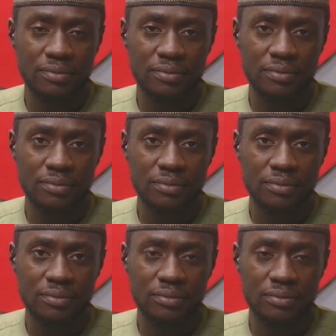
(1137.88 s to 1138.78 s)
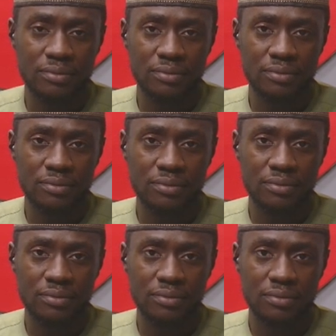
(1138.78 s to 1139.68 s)

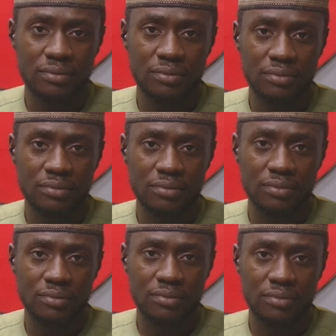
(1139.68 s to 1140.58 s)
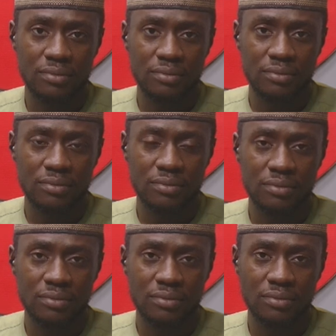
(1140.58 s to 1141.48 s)

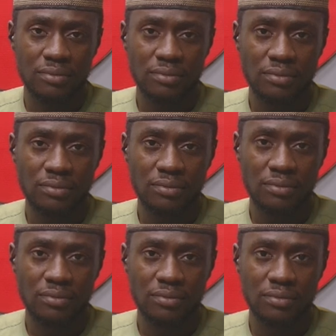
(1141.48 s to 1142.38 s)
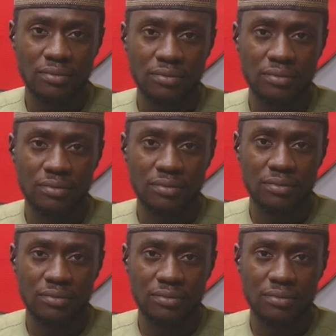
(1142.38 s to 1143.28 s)

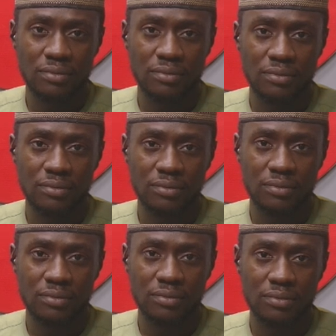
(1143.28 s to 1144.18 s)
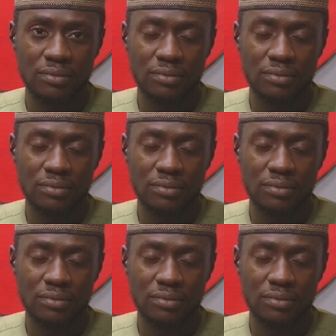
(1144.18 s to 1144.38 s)
No words are spoken by the person on screen.